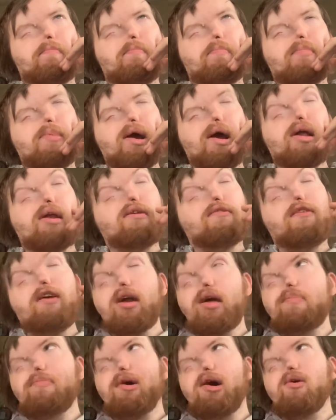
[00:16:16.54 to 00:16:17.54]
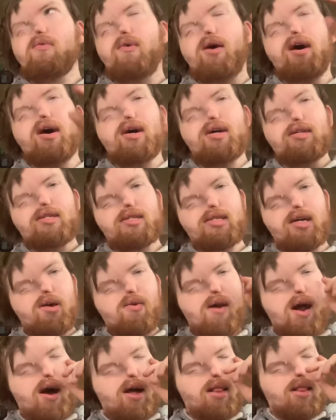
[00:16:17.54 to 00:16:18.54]
And the funny part was,
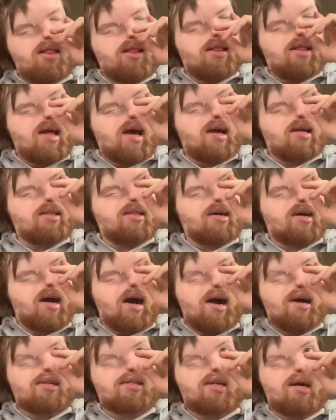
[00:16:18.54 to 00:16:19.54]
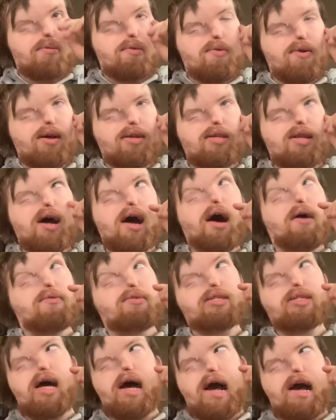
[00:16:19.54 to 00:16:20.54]
around the last time I went there, I
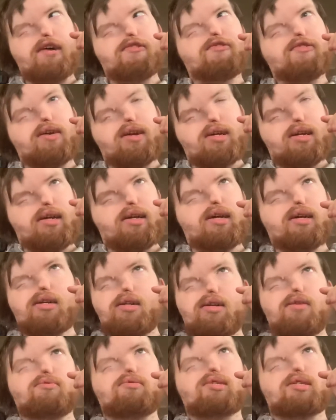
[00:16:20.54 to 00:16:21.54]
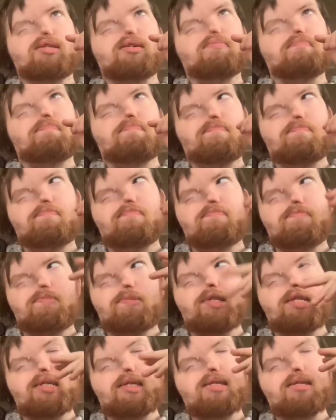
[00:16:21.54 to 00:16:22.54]
was actually getting used to,
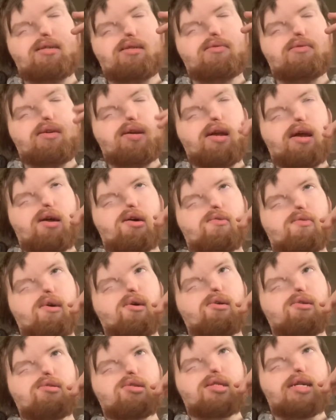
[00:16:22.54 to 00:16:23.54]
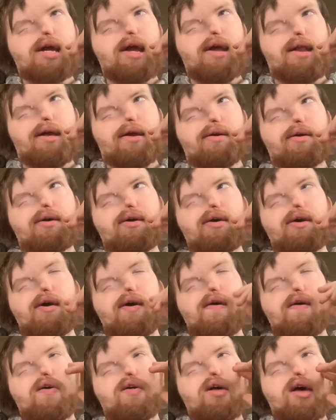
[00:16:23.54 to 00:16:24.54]
roller skating.
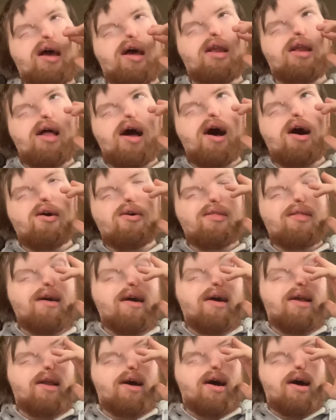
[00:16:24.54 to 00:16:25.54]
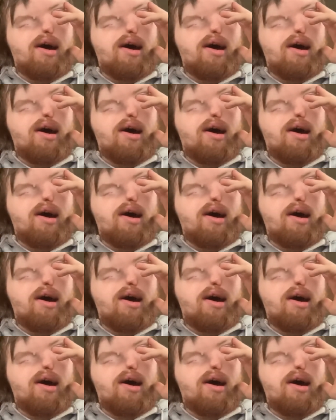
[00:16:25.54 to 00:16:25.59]
And now that,